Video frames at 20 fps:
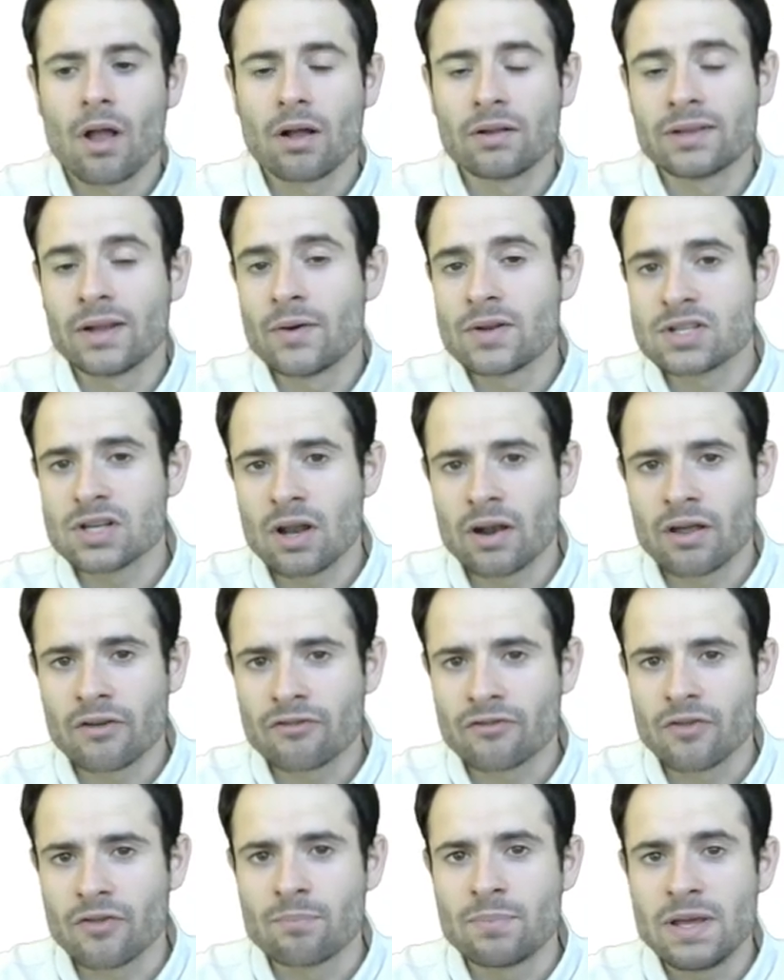there is a lot
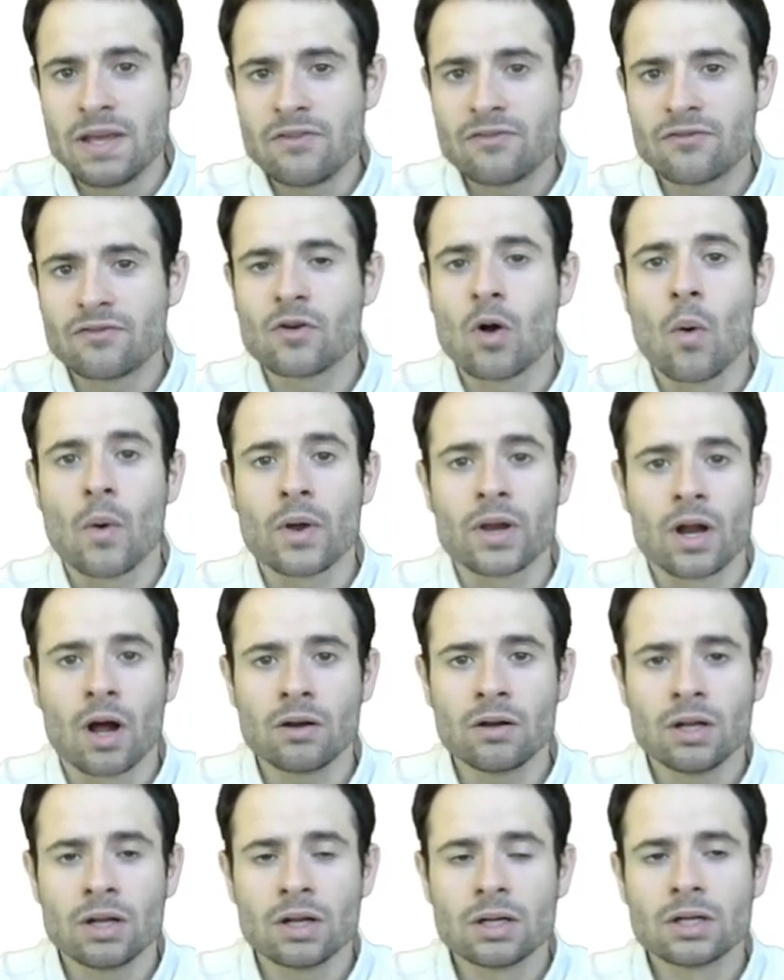of beef going
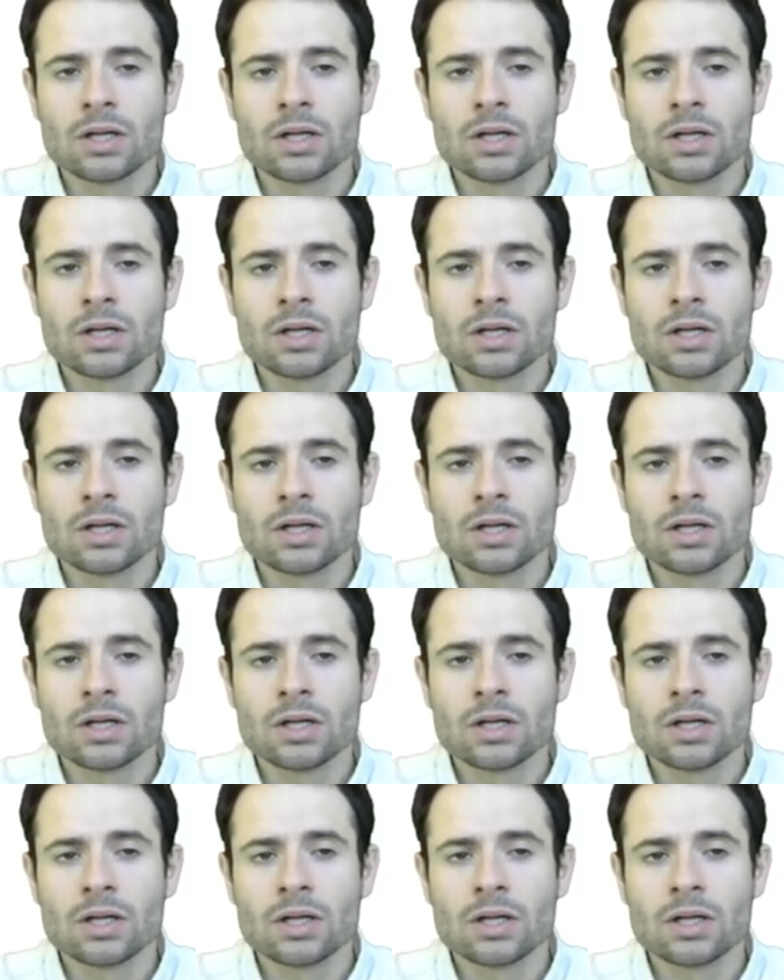on.